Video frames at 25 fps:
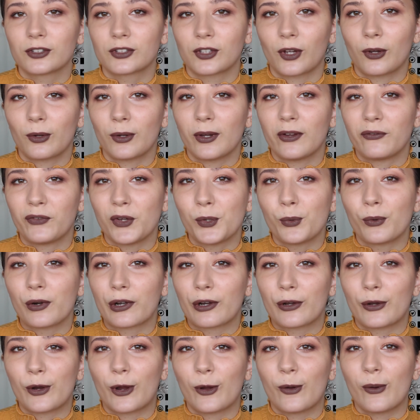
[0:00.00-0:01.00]
So if you
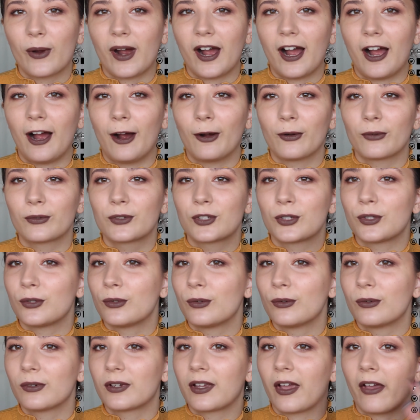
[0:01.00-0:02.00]
want to know how
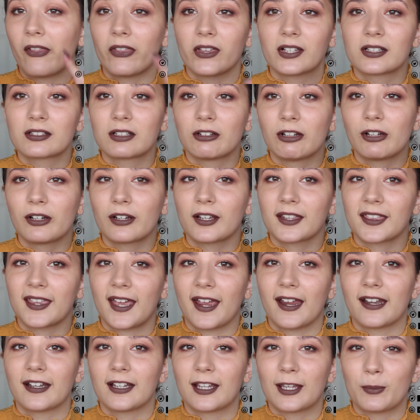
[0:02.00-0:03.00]
to get this look,
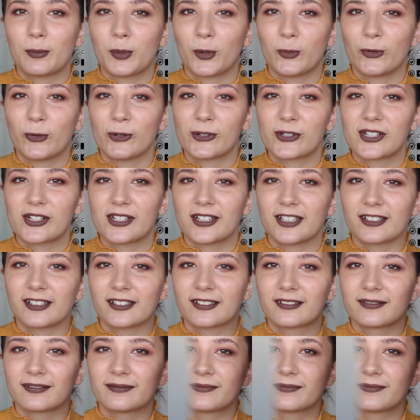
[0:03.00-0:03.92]
then keep on watching.